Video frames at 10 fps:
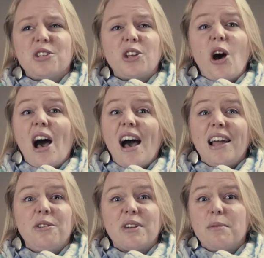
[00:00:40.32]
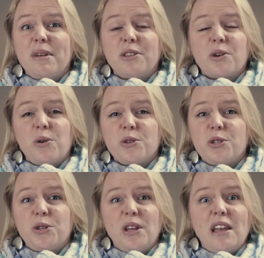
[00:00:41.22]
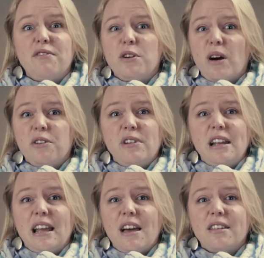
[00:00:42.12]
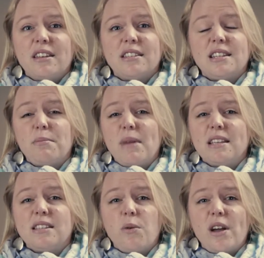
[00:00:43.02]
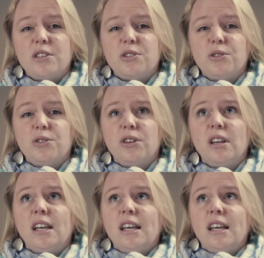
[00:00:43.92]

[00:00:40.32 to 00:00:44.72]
So yeah, I highly recommend the course to everyone really. I think it's an amazing way to